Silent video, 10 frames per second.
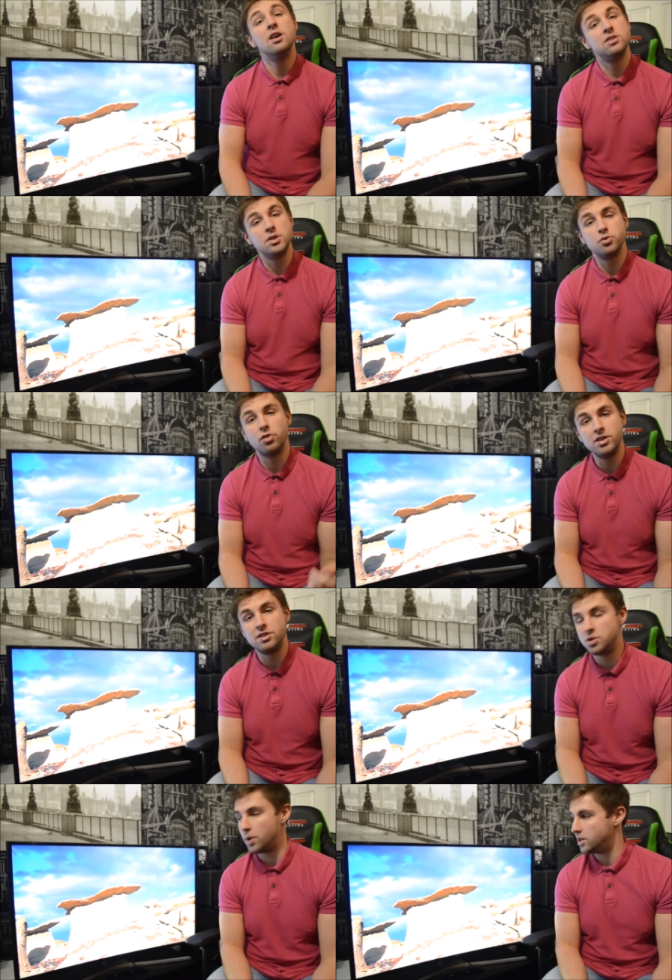So this was released
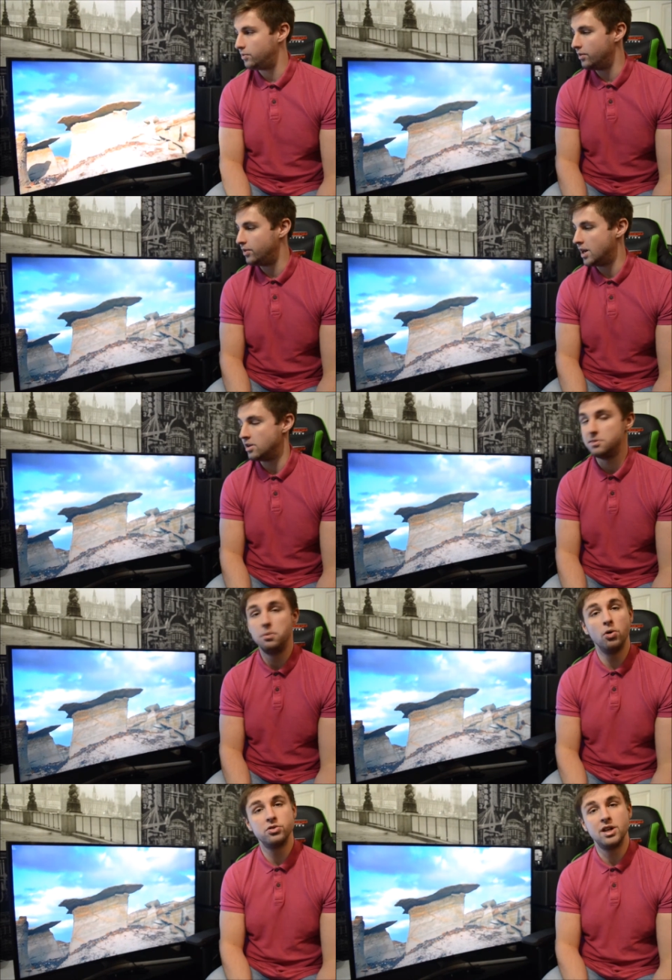in 2015 and
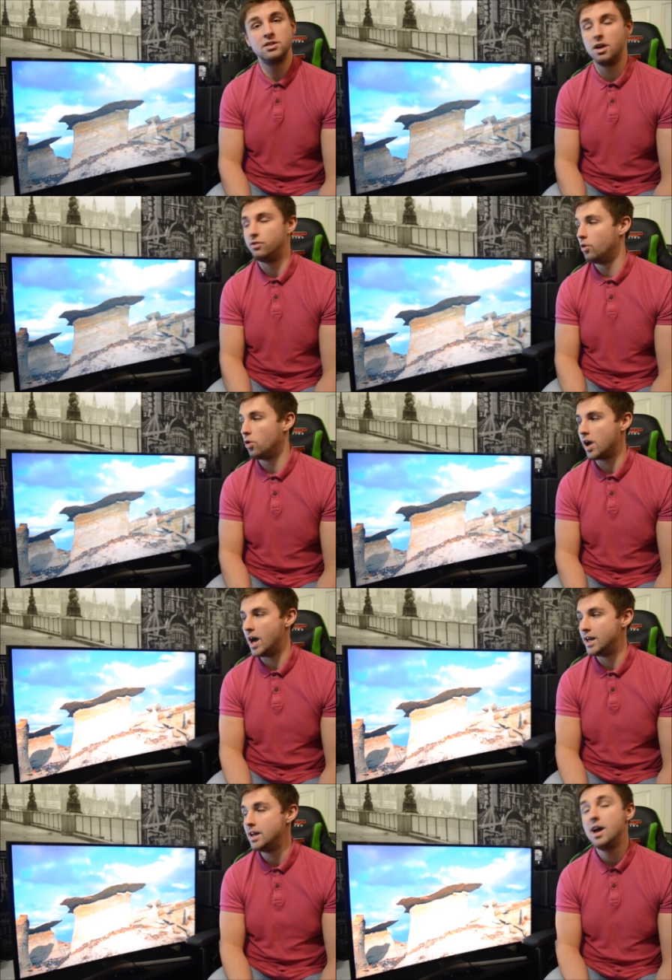supports things like
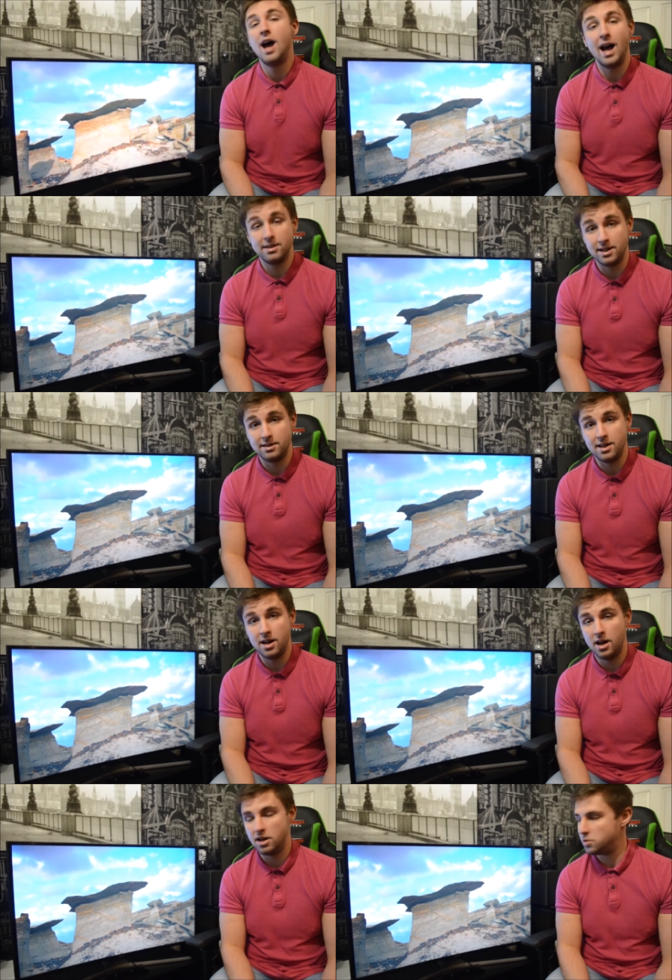4K at
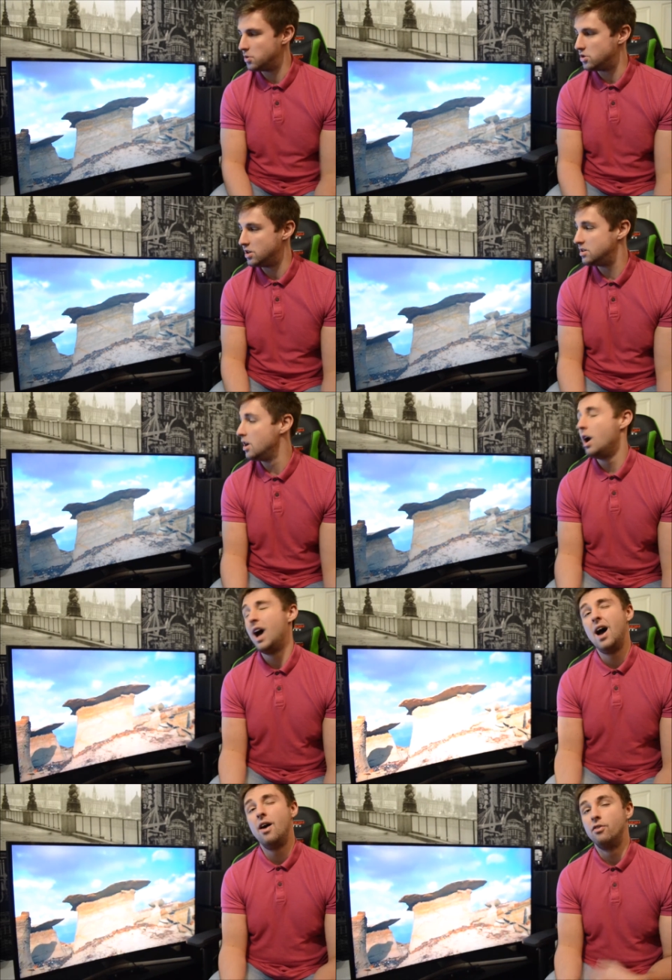60Hz, which is,
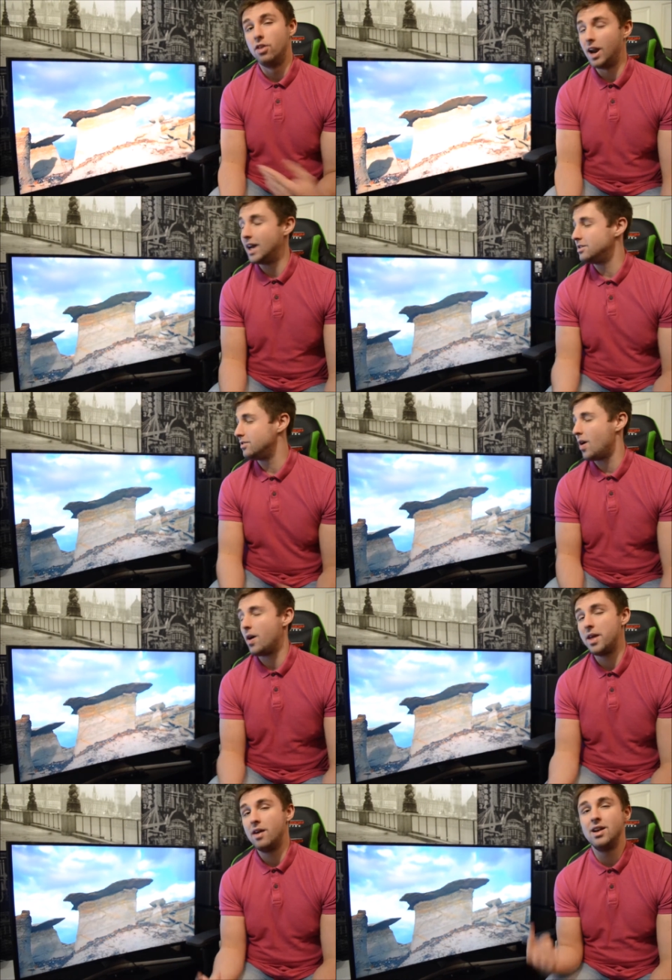for the late you
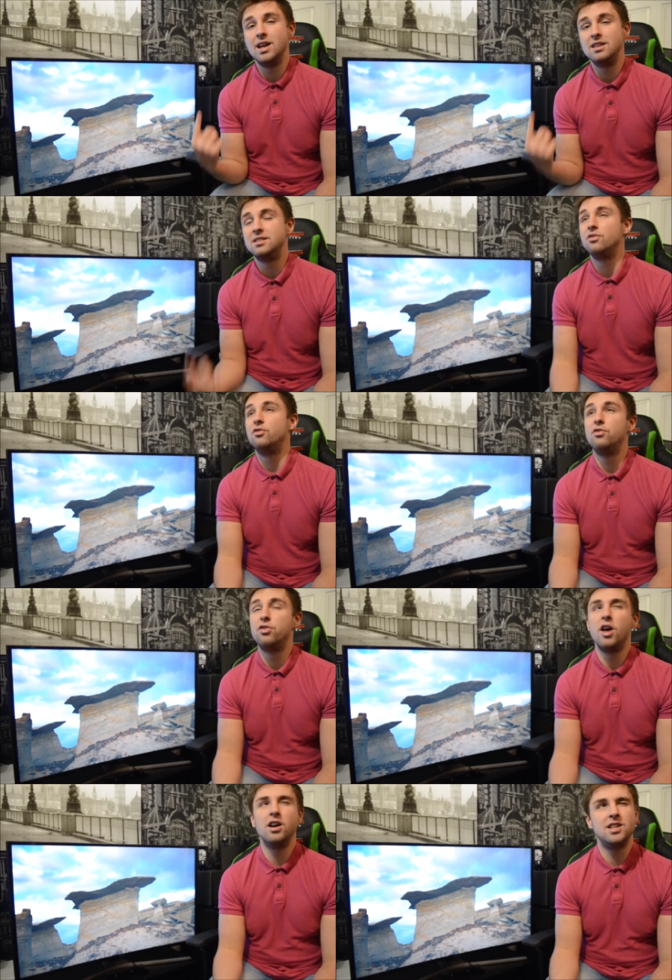out there, it is
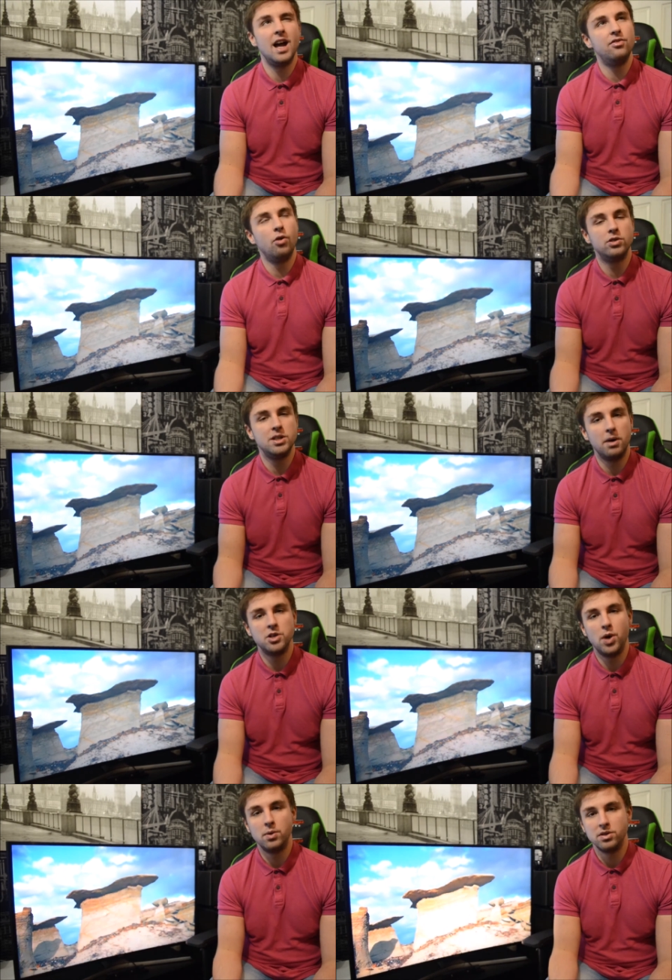3840 by
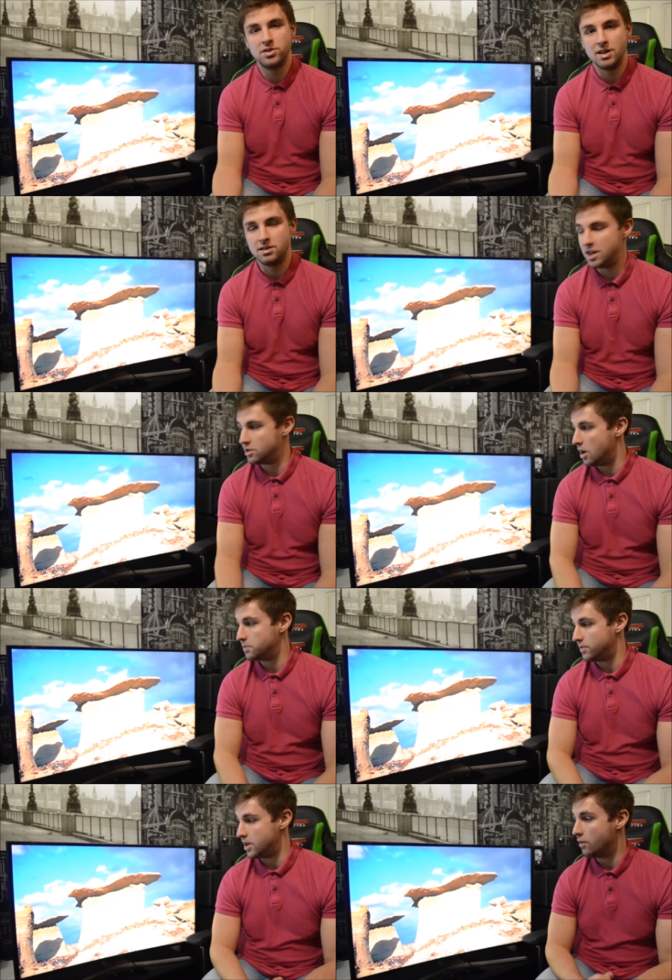2160 in terms
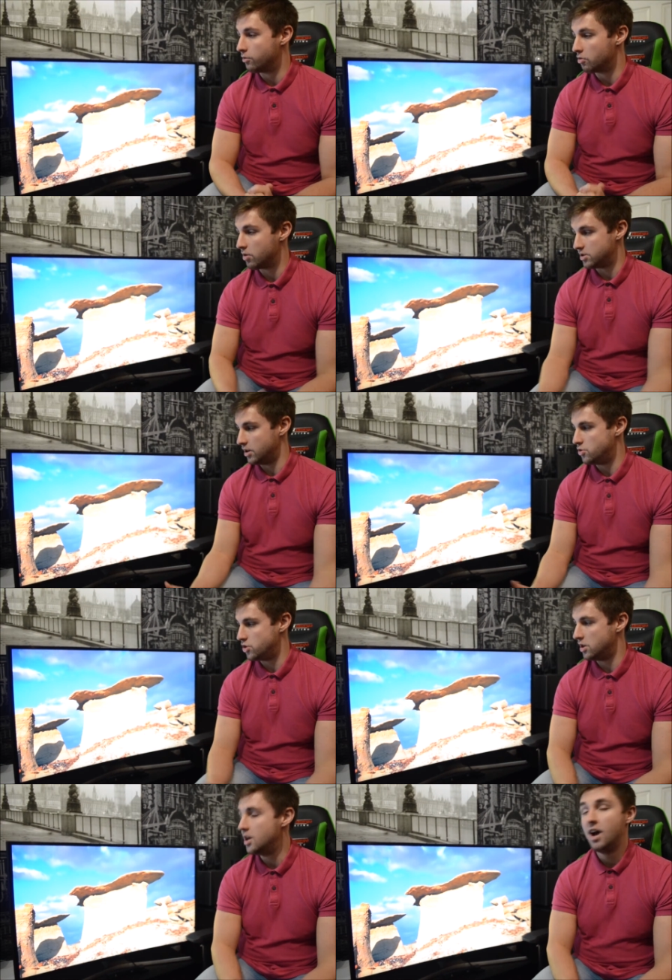of the overall
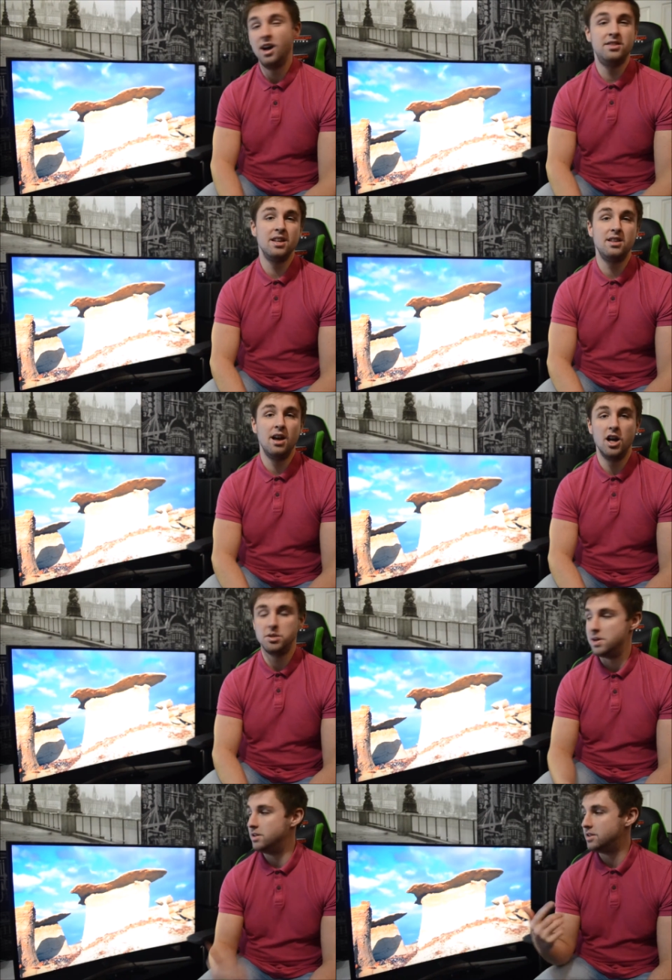resolution, and 60 hertz
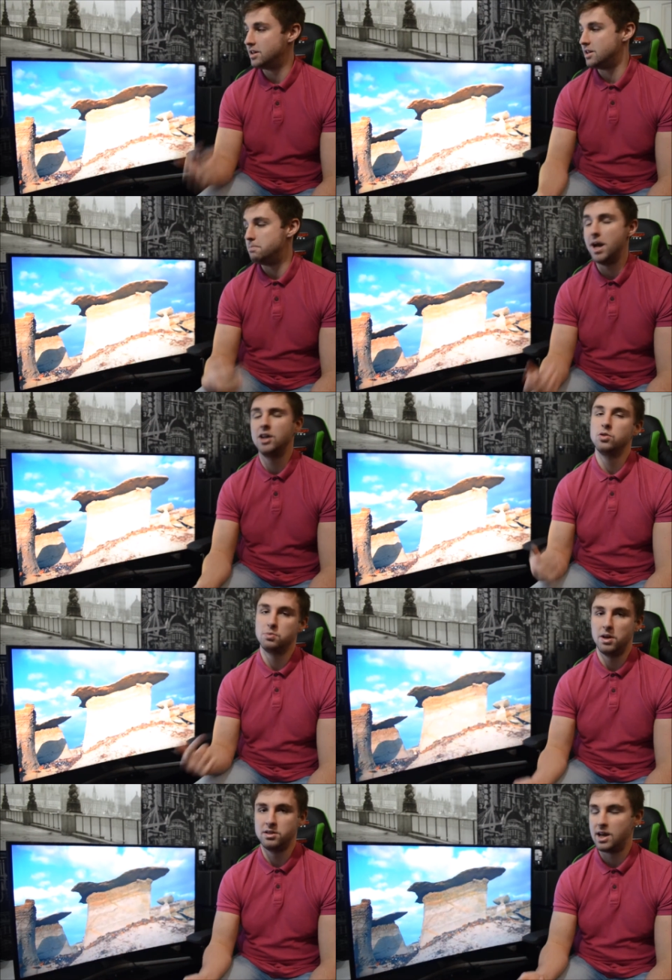means 60 pixels
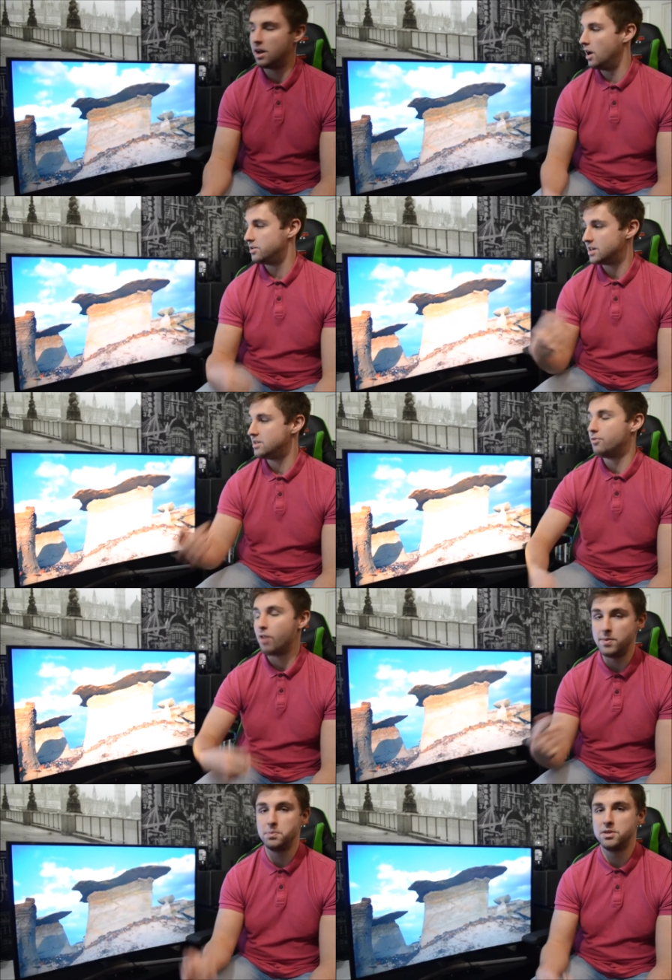per sec, uh, 60
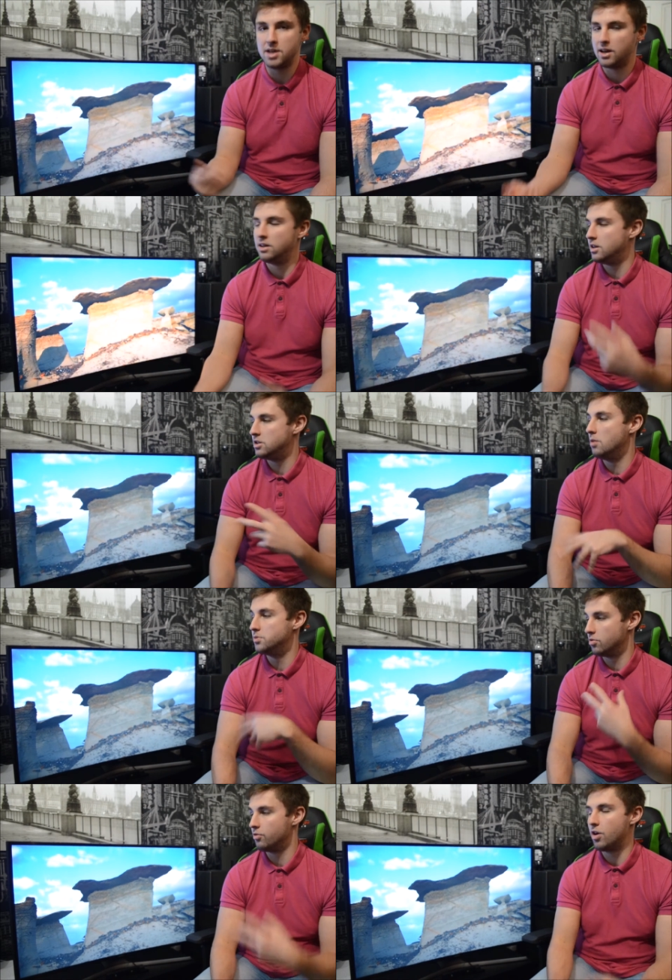frames per second in terms of
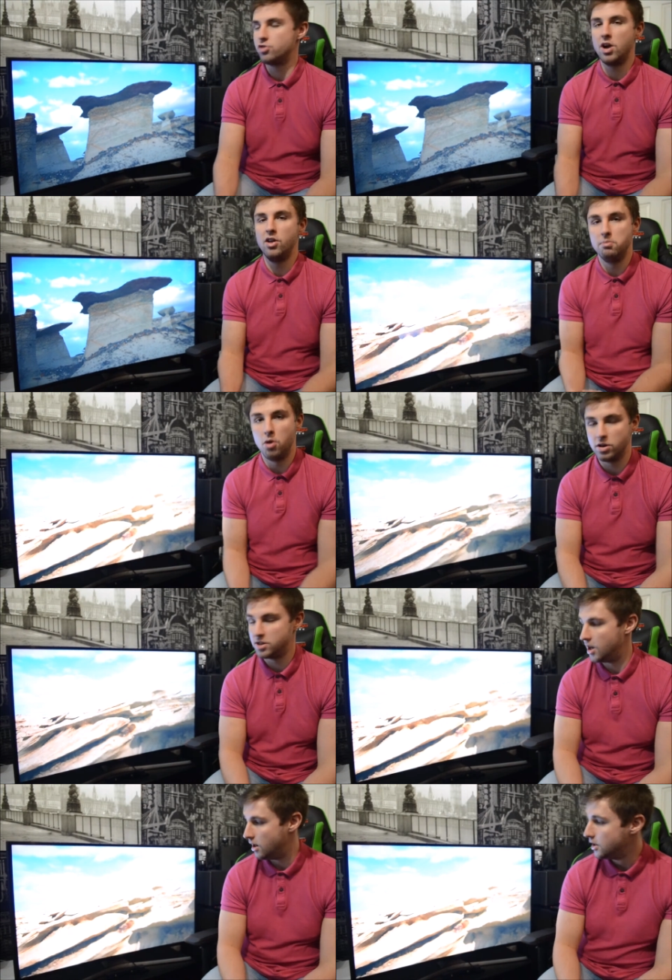the refresh rate of the monitor.